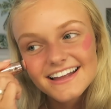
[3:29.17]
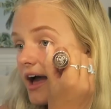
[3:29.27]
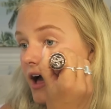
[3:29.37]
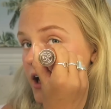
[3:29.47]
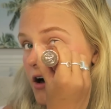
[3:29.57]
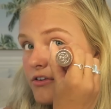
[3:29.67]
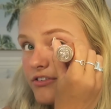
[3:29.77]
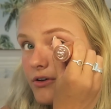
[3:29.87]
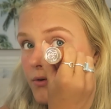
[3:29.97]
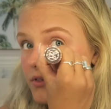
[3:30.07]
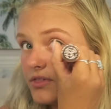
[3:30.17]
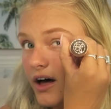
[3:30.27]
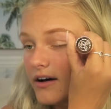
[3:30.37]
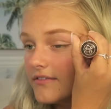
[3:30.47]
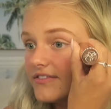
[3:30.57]
I also
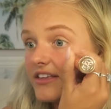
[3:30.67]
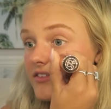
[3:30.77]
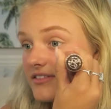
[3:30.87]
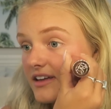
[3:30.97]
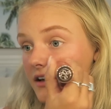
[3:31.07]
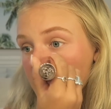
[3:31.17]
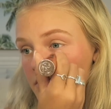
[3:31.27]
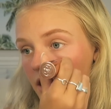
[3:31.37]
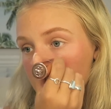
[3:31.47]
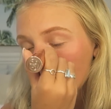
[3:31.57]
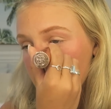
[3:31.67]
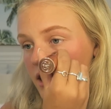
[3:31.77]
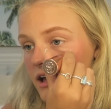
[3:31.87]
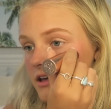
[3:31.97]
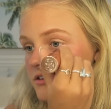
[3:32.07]
love this stick a lot.
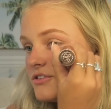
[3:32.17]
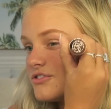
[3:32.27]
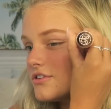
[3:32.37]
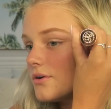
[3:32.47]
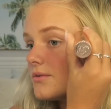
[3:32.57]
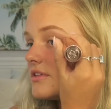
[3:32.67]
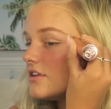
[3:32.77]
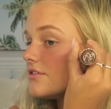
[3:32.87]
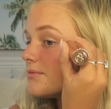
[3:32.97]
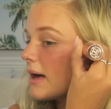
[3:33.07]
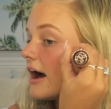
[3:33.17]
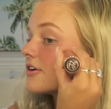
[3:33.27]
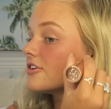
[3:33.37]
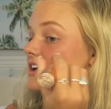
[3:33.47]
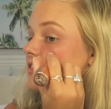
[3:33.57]
I usually only use
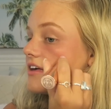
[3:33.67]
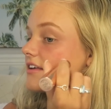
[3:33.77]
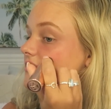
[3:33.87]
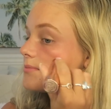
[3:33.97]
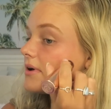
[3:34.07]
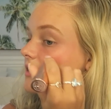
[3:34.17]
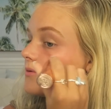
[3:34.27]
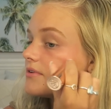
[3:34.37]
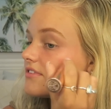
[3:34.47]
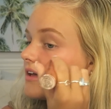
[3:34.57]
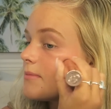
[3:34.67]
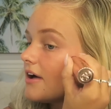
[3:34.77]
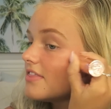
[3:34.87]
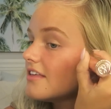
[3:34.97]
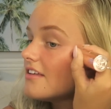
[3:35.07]
powdery things, but once I
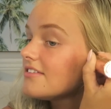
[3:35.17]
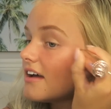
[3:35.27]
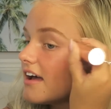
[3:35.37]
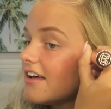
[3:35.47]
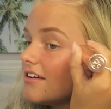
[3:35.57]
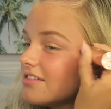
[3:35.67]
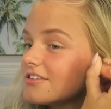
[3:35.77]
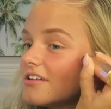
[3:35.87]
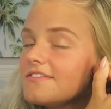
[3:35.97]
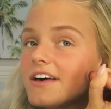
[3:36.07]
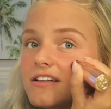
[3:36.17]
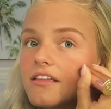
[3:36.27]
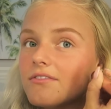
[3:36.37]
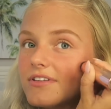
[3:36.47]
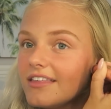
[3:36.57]
bought this, I literally fell in
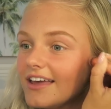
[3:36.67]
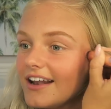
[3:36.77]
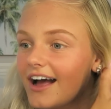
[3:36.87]
love with it.